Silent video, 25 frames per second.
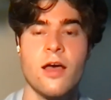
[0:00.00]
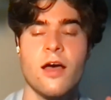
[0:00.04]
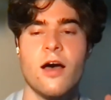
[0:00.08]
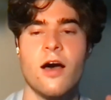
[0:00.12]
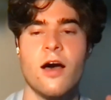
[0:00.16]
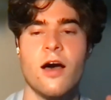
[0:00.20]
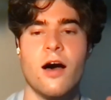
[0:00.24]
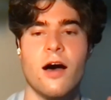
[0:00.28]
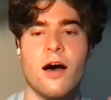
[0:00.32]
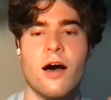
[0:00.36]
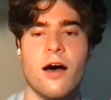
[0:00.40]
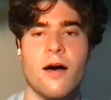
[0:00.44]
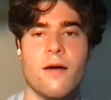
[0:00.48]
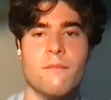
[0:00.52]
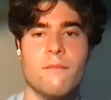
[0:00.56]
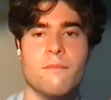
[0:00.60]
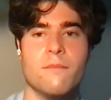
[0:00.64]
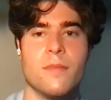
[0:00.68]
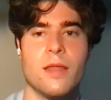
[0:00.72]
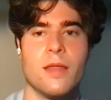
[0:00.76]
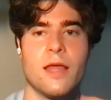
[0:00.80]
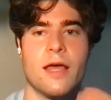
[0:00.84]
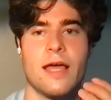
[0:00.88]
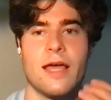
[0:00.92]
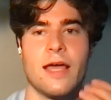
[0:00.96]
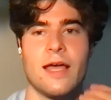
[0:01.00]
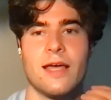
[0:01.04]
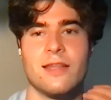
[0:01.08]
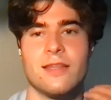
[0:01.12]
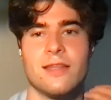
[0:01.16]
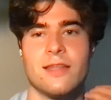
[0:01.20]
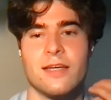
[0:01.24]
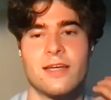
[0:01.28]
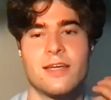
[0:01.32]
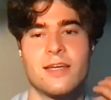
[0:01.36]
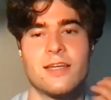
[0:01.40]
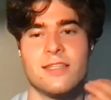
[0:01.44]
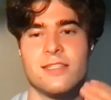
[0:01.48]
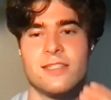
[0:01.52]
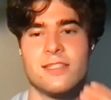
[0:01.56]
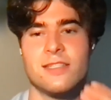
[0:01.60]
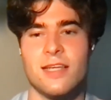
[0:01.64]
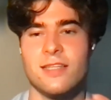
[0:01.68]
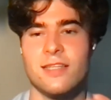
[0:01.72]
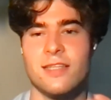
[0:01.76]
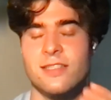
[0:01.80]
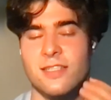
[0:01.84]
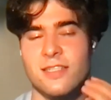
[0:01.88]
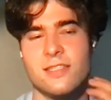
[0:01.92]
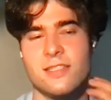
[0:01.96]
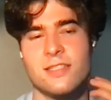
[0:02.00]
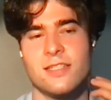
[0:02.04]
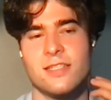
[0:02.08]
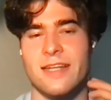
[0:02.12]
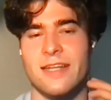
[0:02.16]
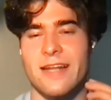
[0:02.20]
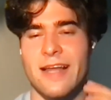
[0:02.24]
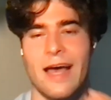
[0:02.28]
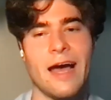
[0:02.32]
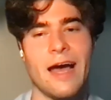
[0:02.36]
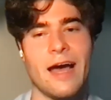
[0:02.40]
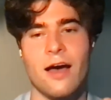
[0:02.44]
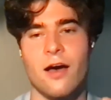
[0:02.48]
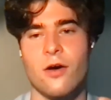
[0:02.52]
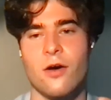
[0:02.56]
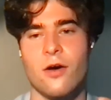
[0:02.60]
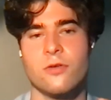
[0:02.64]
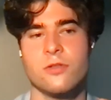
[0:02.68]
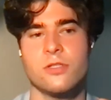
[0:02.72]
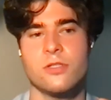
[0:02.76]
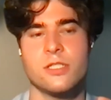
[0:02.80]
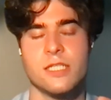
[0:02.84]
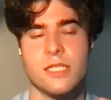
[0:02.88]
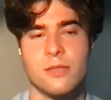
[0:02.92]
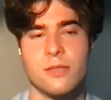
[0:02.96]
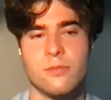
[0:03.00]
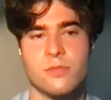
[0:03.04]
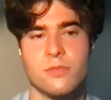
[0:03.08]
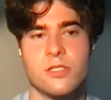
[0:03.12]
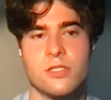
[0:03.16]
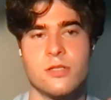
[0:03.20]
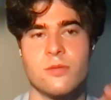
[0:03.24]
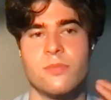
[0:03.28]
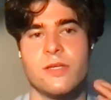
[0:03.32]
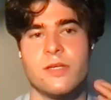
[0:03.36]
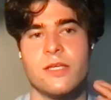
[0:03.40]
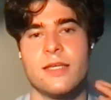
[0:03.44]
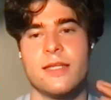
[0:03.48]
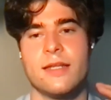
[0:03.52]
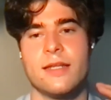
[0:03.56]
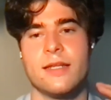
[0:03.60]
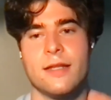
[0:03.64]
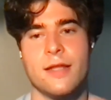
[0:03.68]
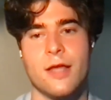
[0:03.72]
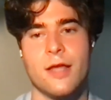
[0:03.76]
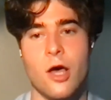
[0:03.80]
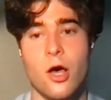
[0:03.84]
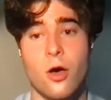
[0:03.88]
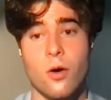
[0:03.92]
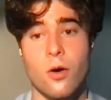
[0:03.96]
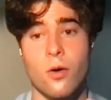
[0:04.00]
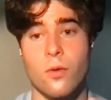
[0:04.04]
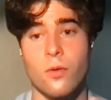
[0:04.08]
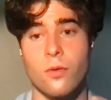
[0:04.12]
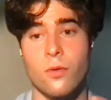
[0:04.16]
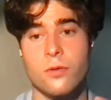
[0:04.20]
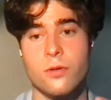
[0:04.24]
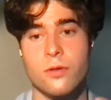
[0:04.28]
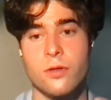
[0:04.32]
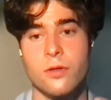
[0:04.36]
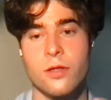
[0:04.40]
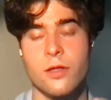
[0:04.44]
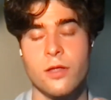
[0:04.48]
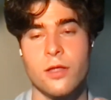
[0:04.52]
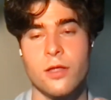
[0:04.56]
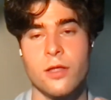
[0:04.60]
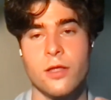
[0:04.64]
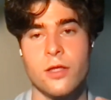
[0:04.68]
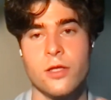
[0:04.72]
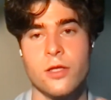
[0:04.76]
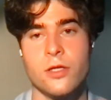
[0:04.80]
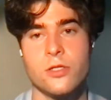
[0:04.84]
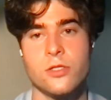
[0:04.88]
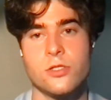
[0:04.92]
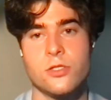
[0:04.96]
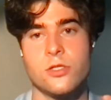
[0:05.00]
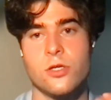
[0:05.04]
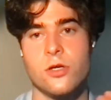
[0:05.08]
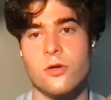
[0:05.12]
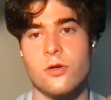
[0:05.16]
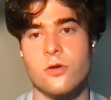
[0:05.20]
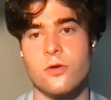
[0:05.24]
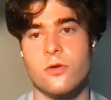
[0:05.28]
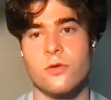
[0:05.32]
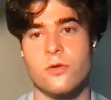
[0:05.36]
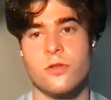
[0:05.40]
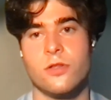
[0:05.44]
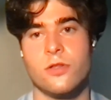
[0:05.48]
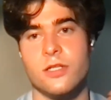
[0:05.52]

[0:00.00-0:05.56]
And the consensus now seems to be no. So the